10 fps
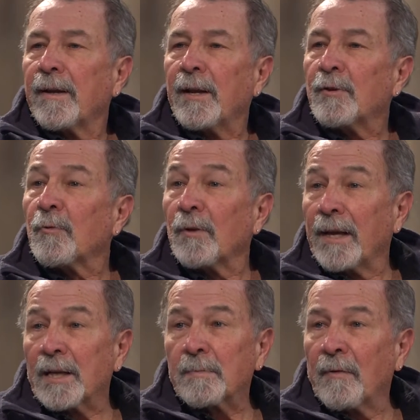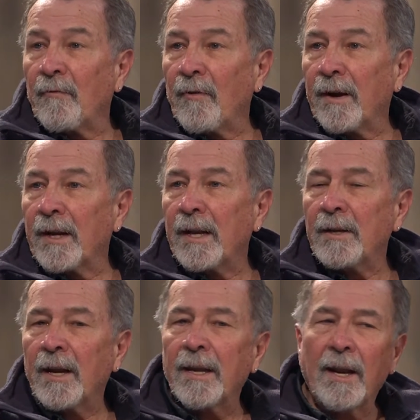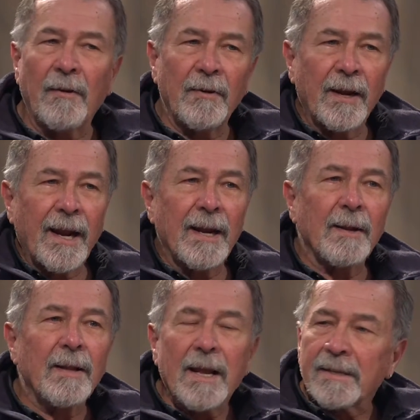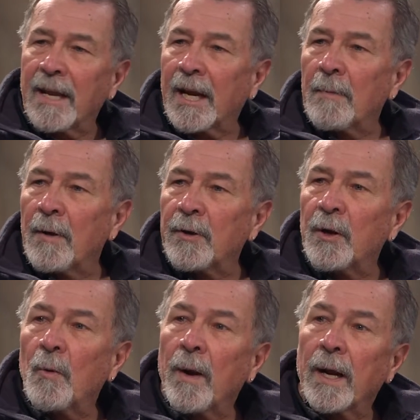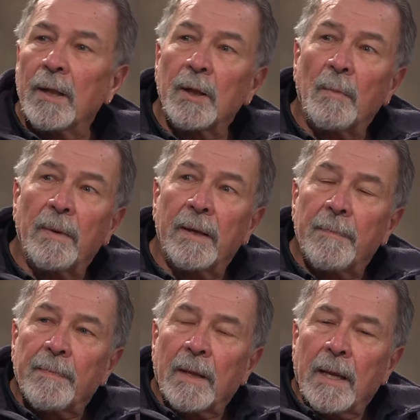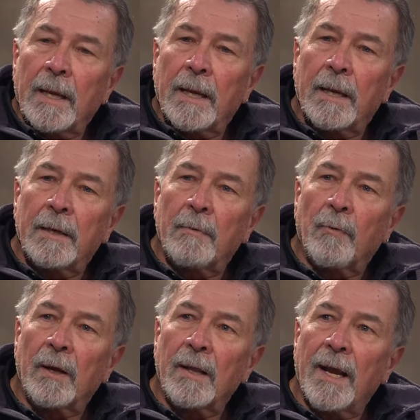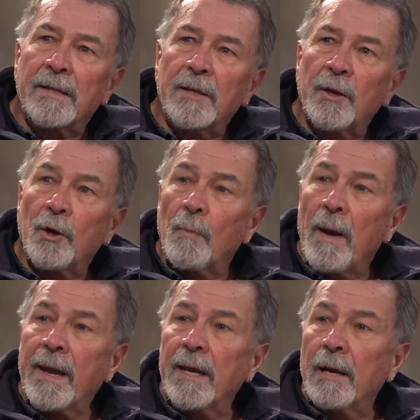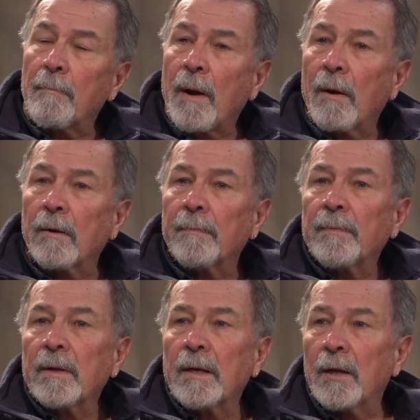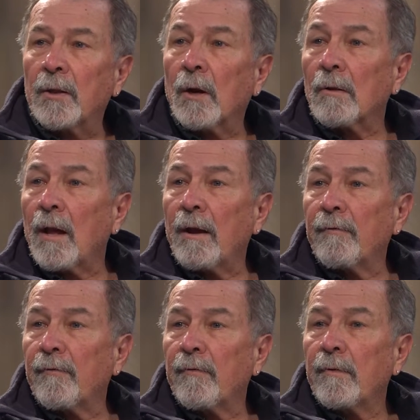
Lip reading: It really has been fun. And, you kind of take them under your wing a little bit and realize that you're making a part in their life